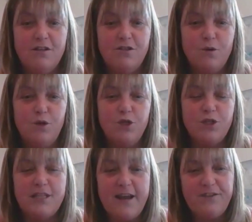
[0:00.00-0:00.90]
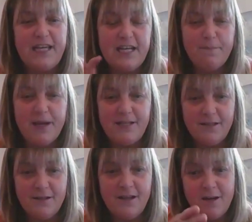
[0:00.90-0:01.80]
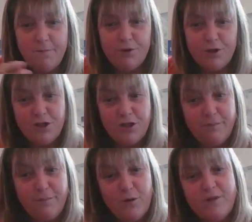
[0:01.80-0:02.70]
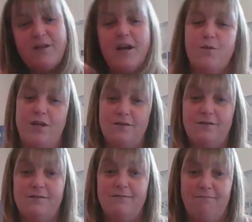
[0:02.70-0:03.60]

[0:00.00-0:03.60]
So you just have to hit a button and it pushes the boat sideways.